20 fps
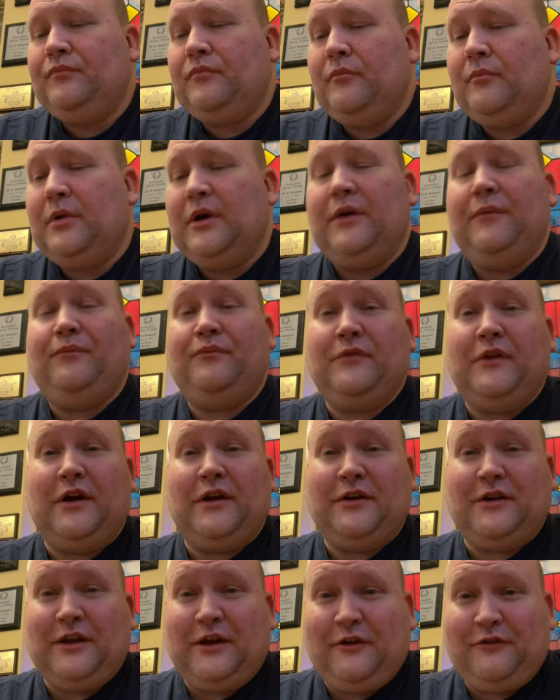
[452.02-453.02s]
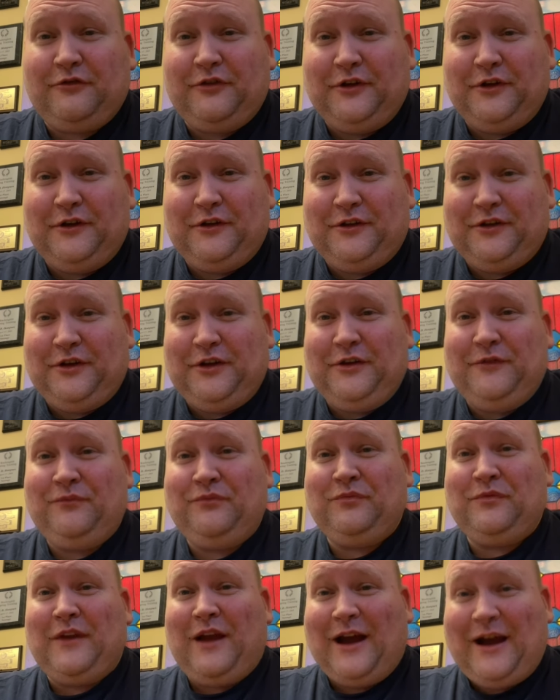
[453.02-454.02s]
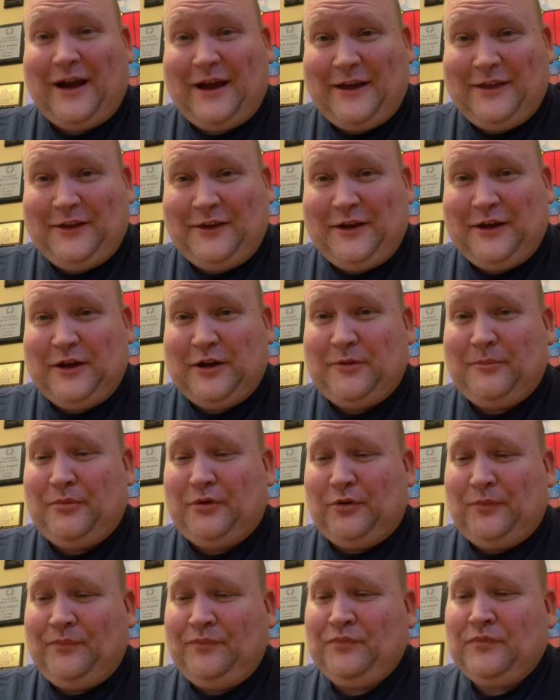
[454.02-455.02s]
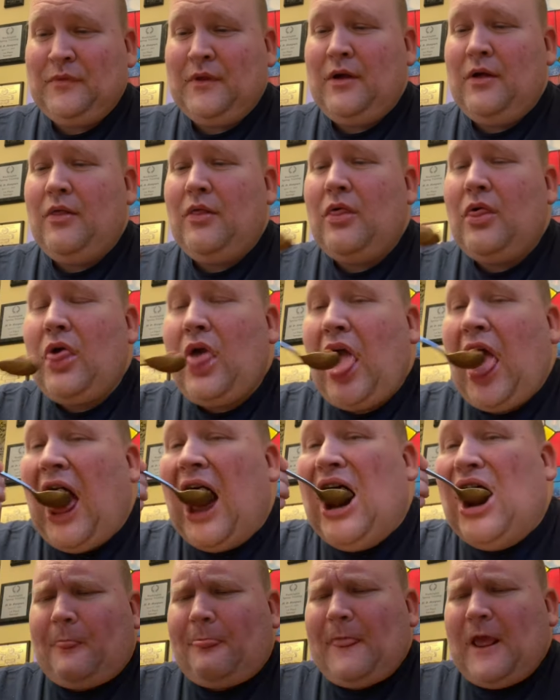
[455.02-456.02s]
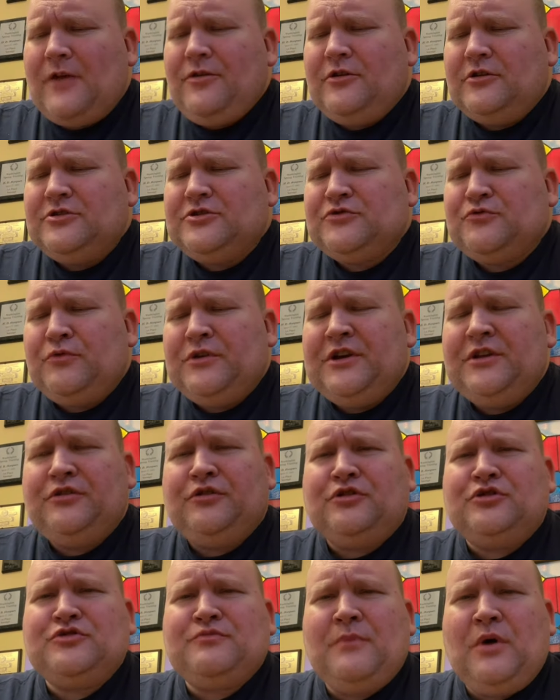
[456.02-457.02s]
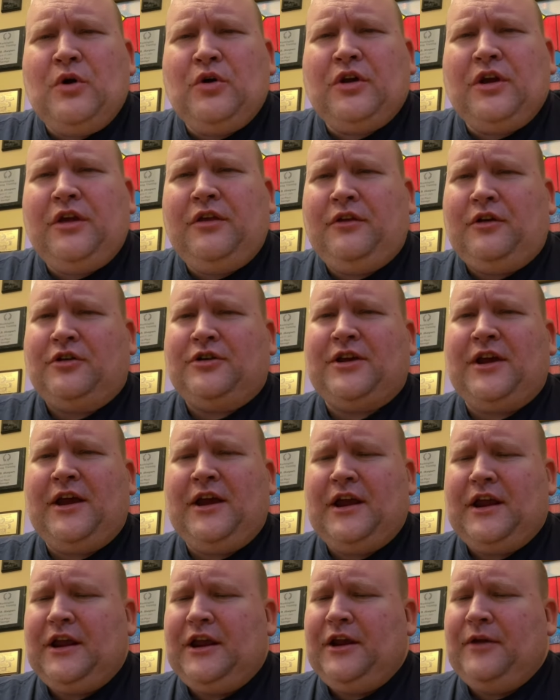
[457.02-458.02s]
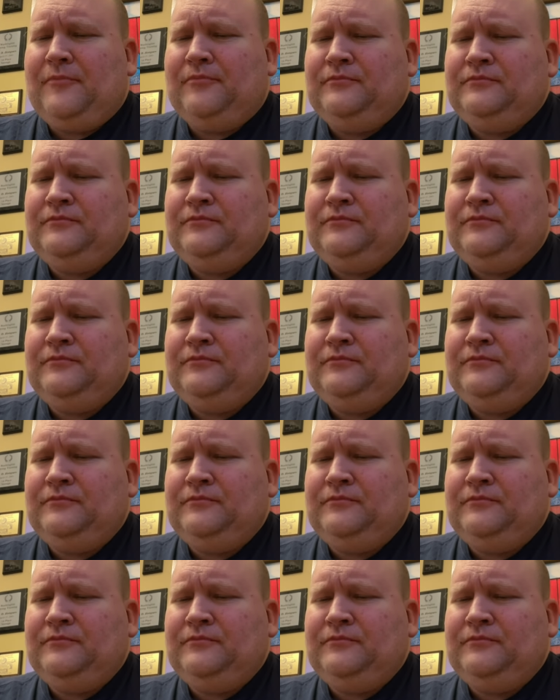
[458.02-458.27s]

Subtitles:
but they're definitely highly edible. And they're sweet, they're smoky, they're tangy.